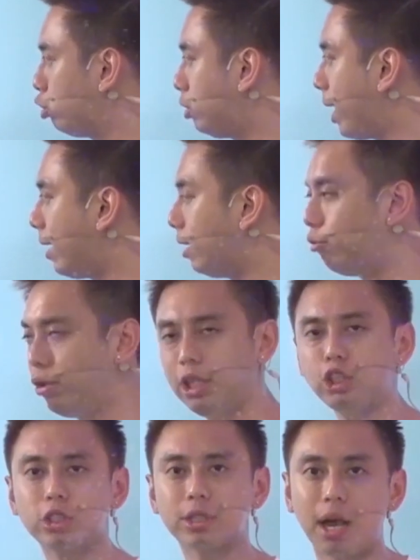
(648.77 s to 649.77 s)
you that it
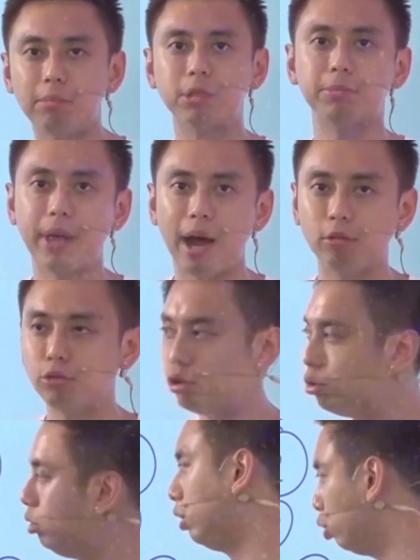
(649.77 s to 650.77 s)
really just comes down
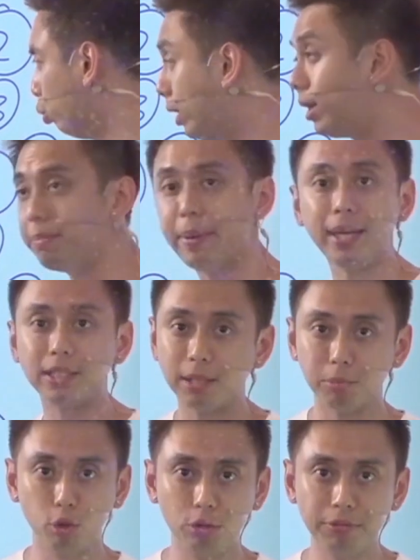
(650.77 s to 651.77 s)
to doing the
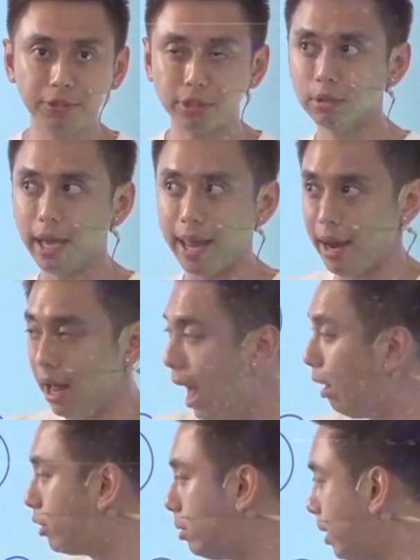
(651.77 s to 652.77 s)
basic moves and
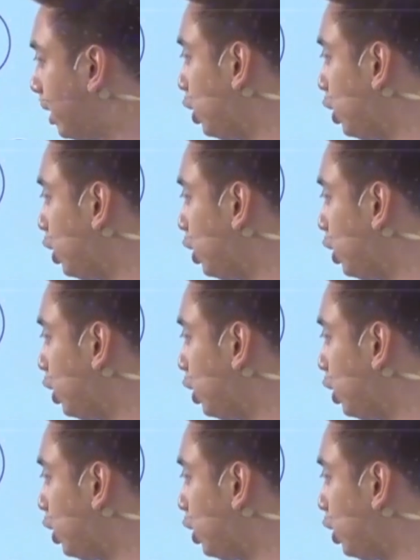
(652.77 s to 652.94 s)
ultimately